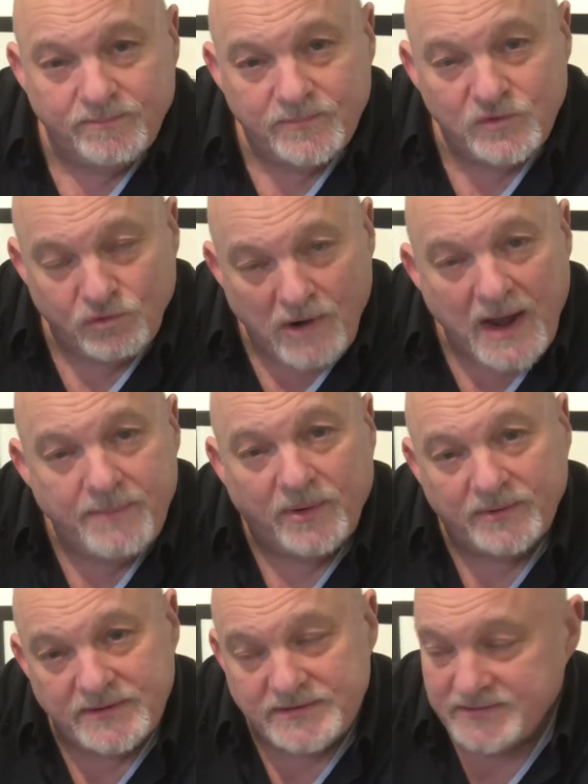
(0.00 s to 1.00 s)

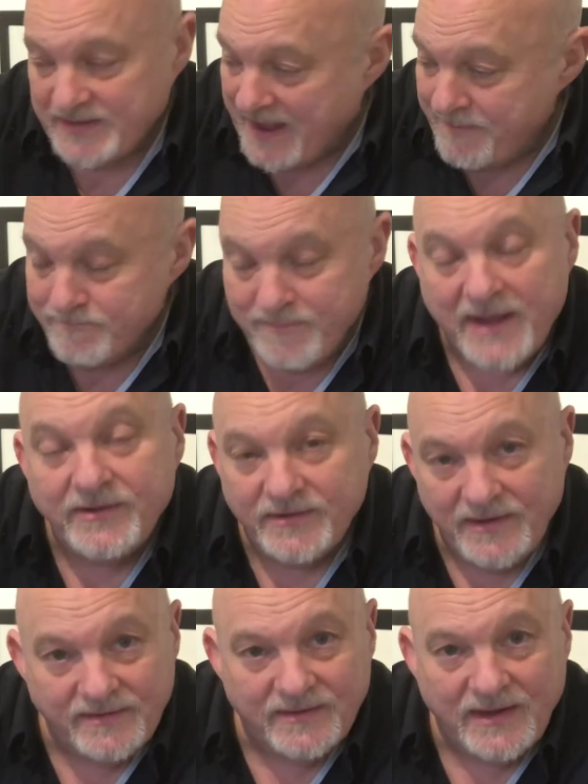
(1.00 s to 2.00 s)
tripod is embedded
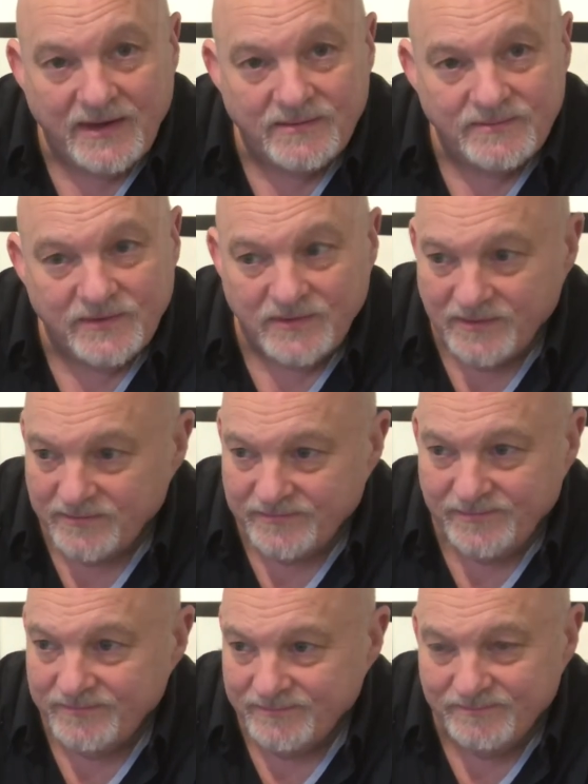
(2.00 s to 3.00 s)
in the sort of
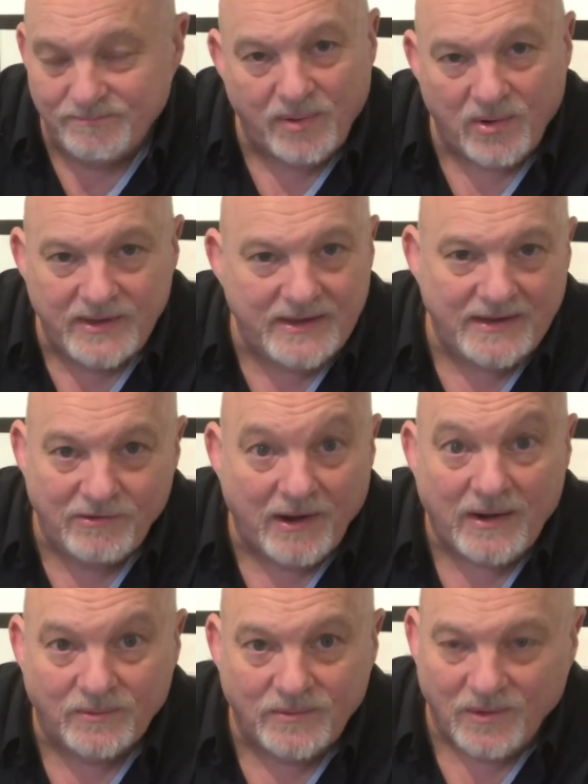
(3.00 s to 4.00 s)
boggy
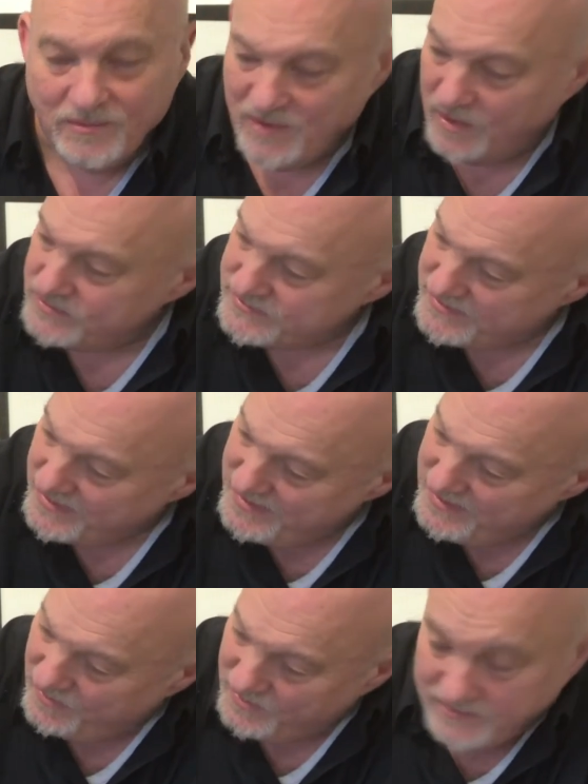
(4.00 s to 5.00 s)
ground almost,
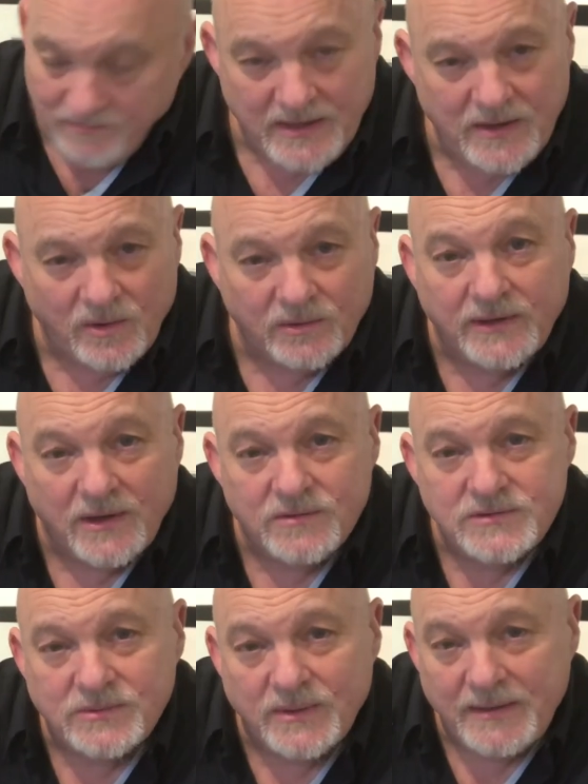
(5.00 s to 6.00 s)
with me holding
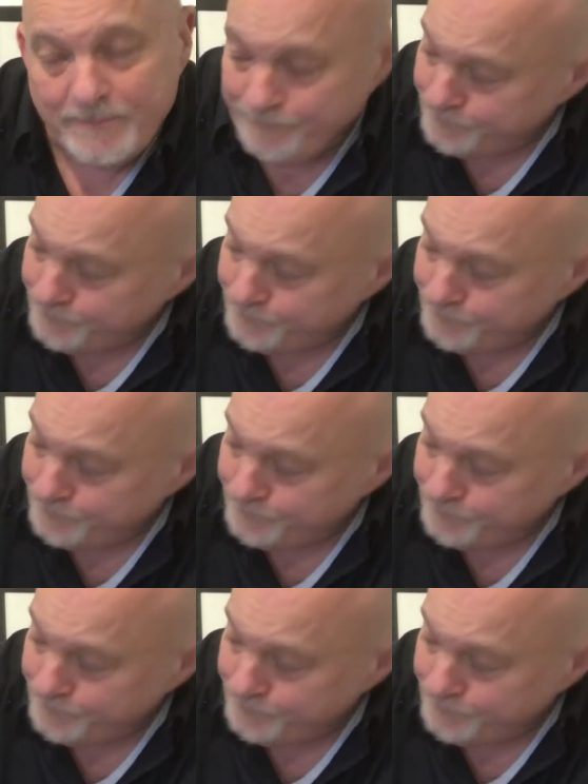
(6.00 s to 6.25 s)
onto it.